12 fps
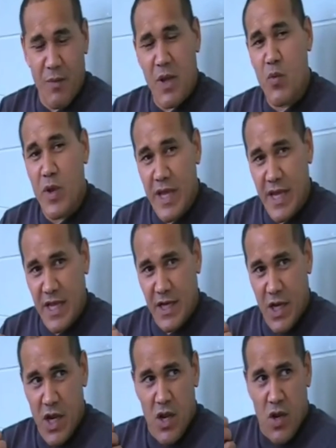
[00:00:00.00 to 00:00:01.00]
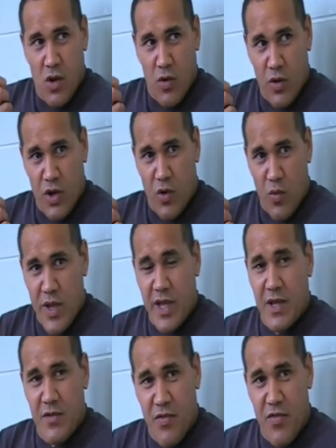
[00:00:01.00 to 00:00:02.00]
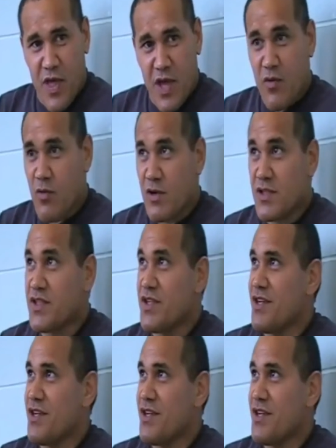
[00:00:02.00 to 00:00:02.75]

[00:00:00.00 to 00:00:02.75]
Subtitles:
I mean, we can think we're as